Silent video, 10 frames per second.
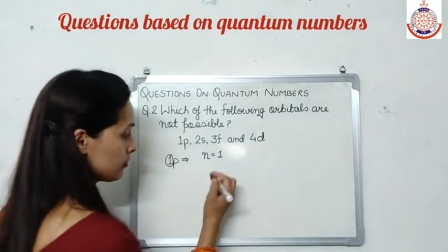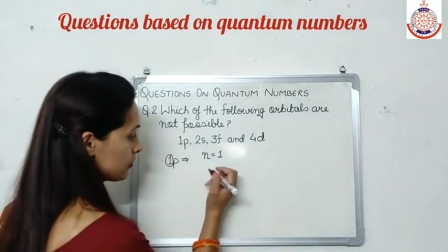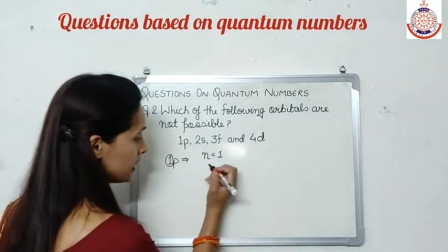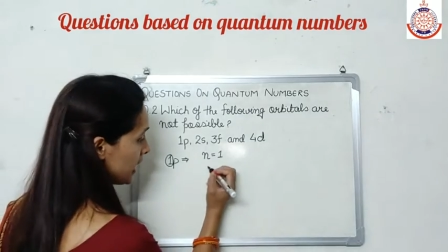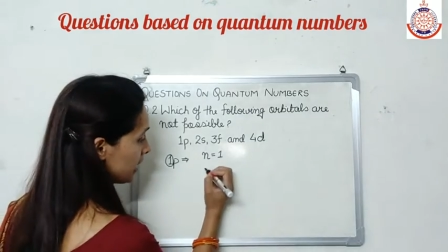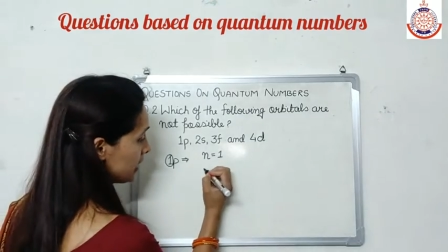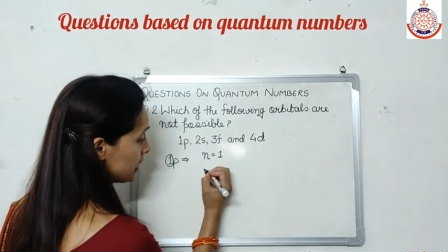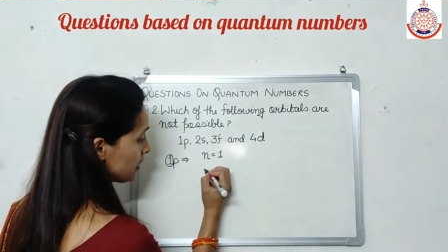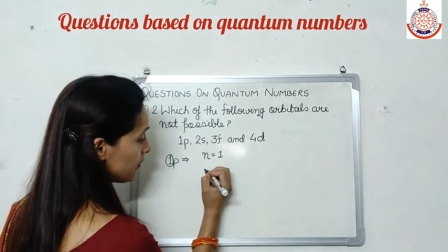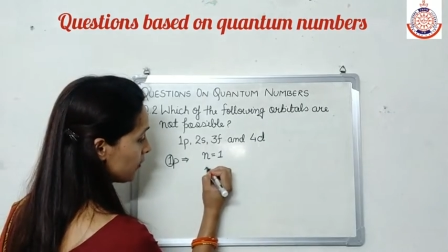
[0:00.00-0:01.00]

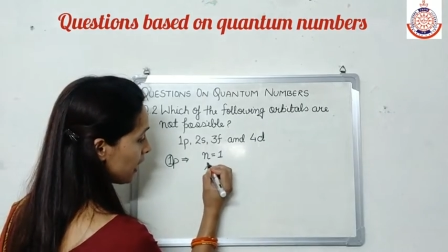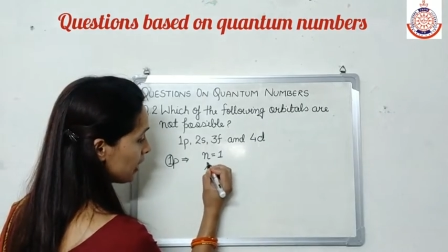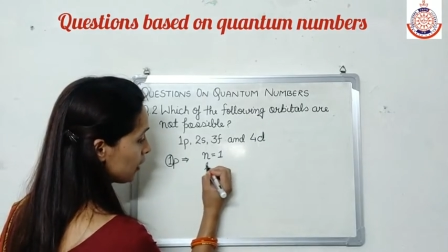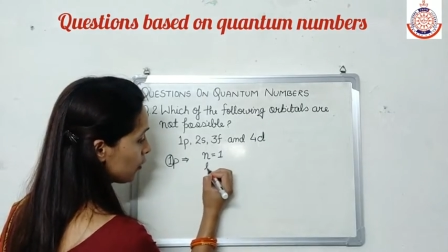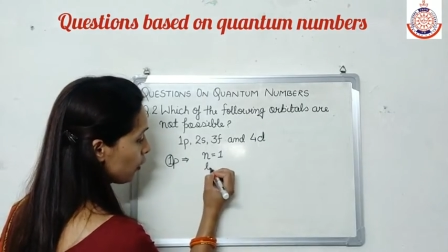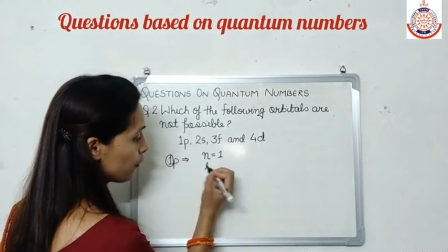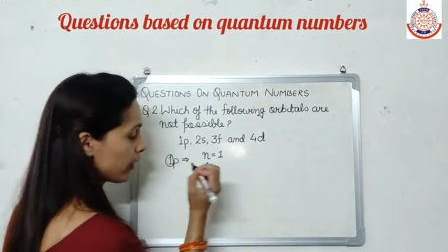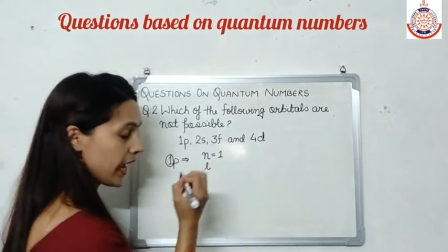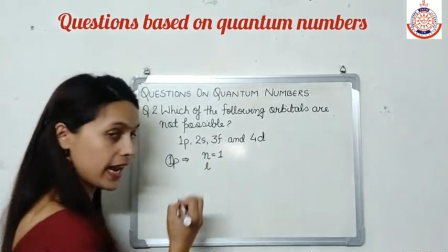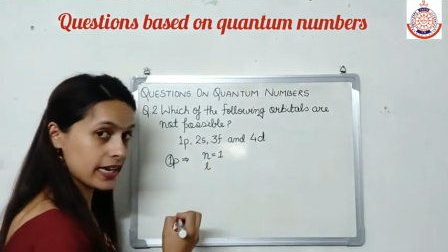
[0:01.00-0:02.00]
then the value
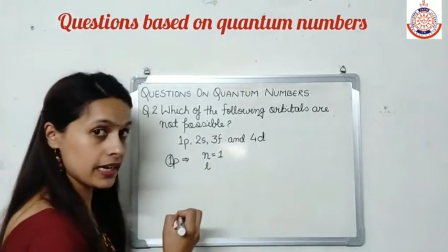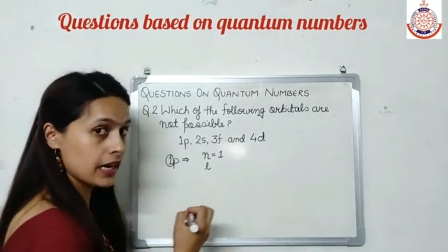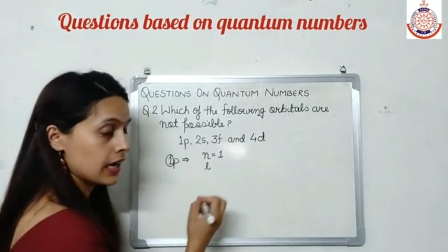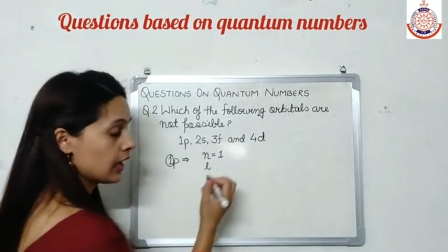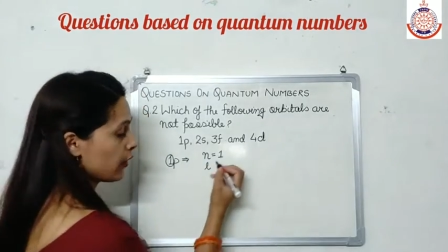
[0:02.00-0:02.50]
of n